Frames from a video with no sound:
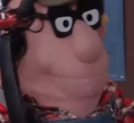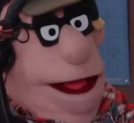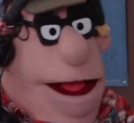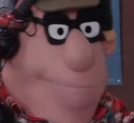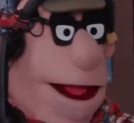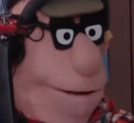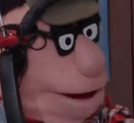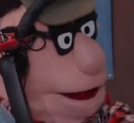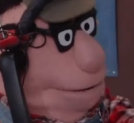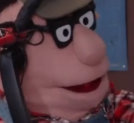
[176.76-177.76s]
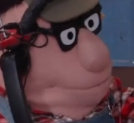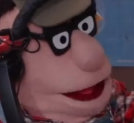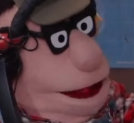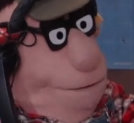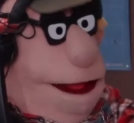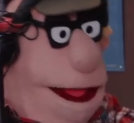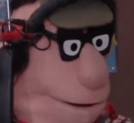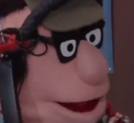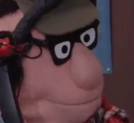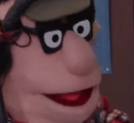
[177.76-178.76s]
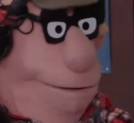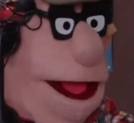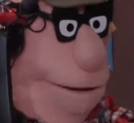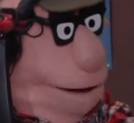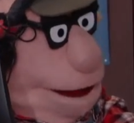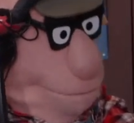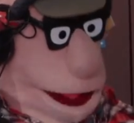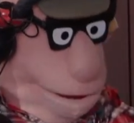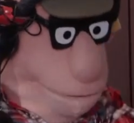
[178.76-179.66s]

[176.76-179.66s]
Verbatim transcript: I don't always wear a cape, so we'd have to chance it, but.